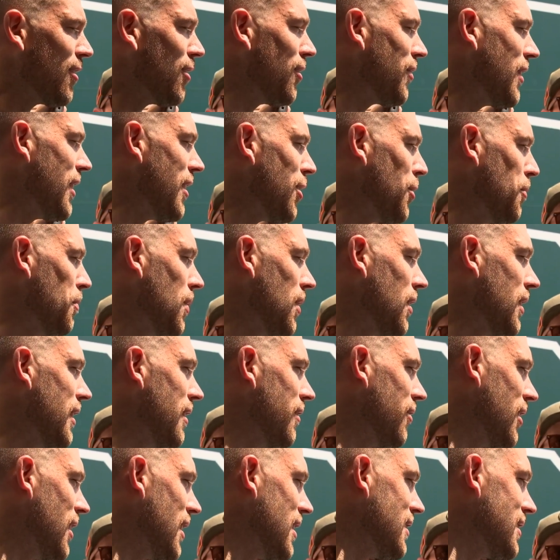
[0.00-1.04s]
don't know if they don't
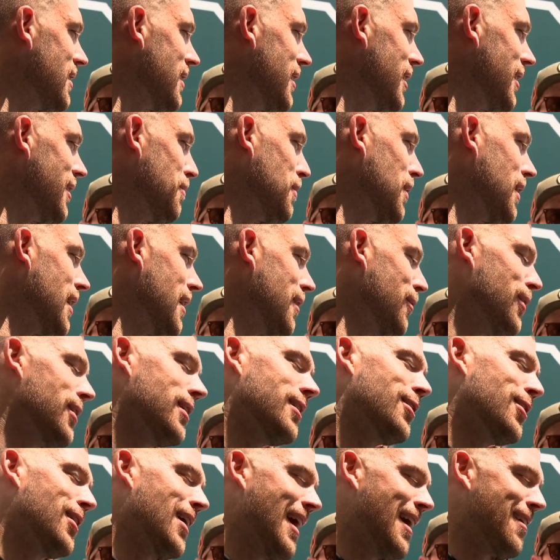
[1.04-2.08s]
believe in AC, but they
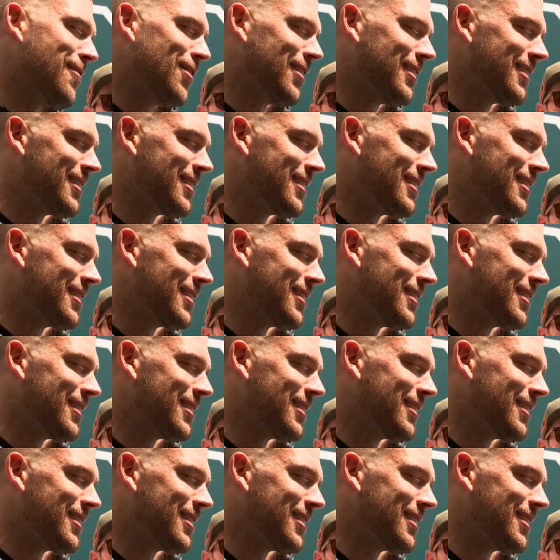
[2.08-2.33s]
really don't have